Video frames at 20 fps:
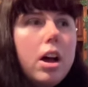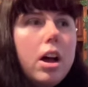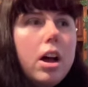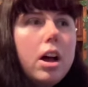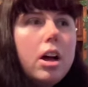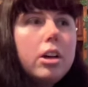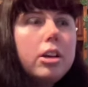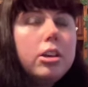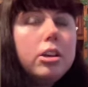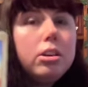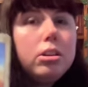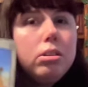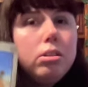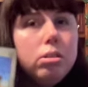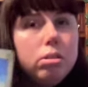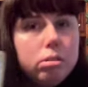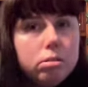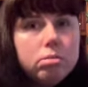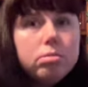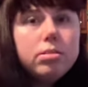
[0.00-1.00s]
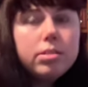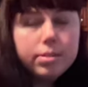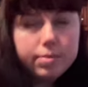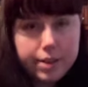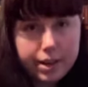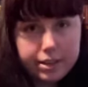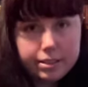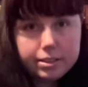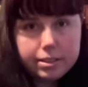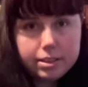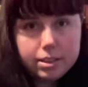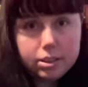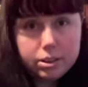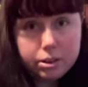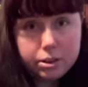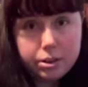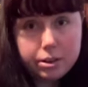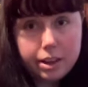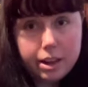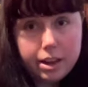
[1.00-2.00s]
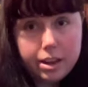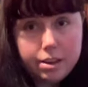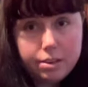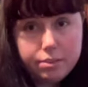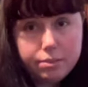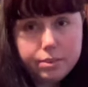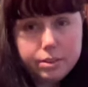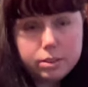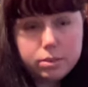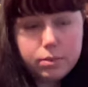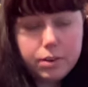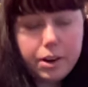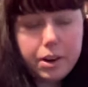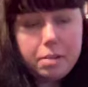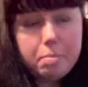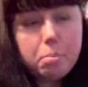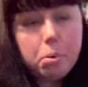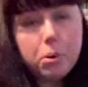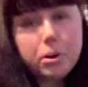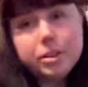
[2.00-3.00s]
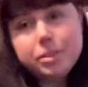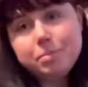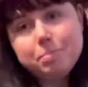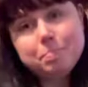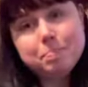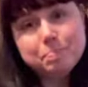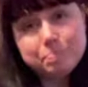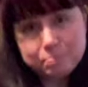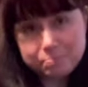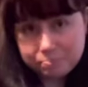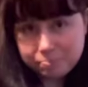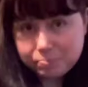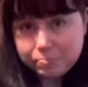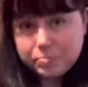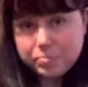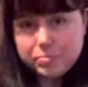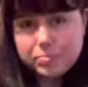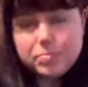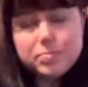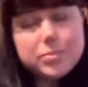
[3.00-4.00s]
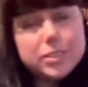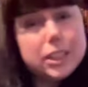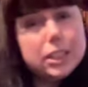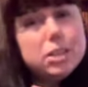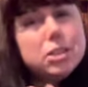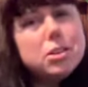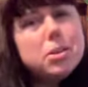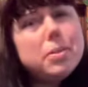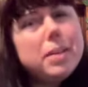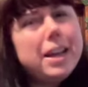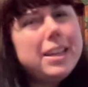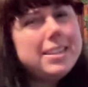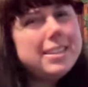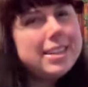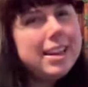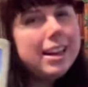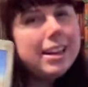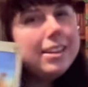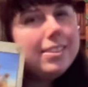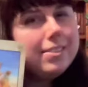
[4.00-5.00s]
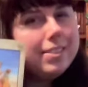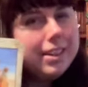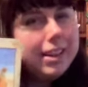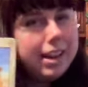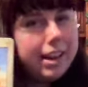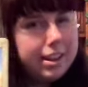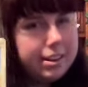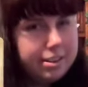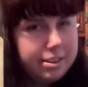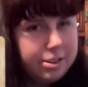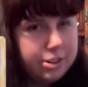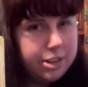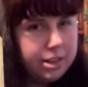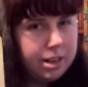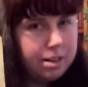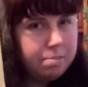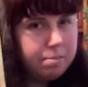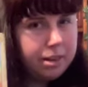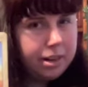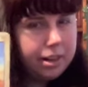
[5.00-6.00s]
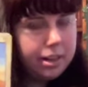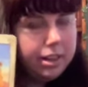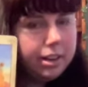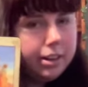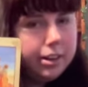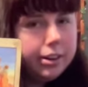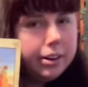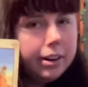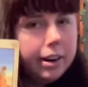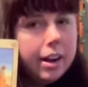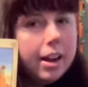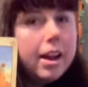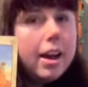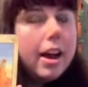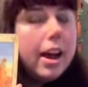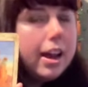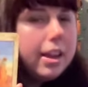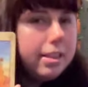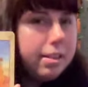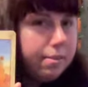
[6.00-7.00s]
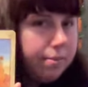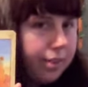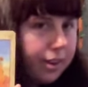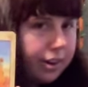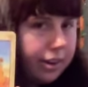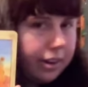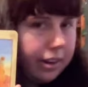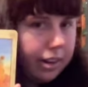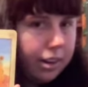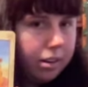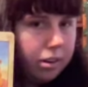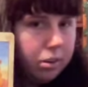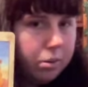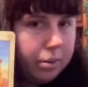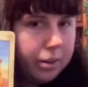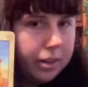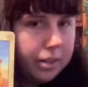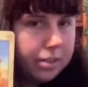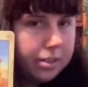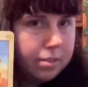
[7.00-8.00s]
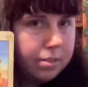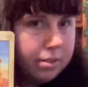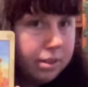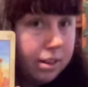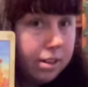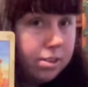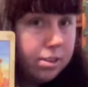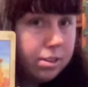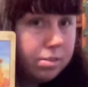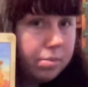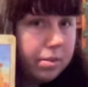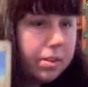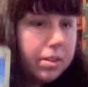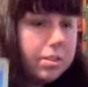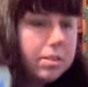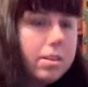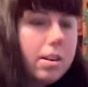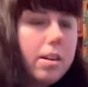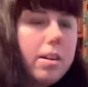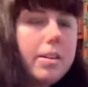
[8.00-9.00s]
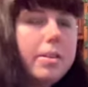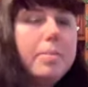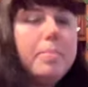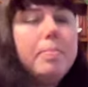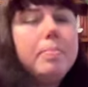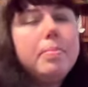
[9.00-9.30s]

a huge event in her life, and it's very important. So that's kind of the energy I'm getting here, and the fairy queen association with this card.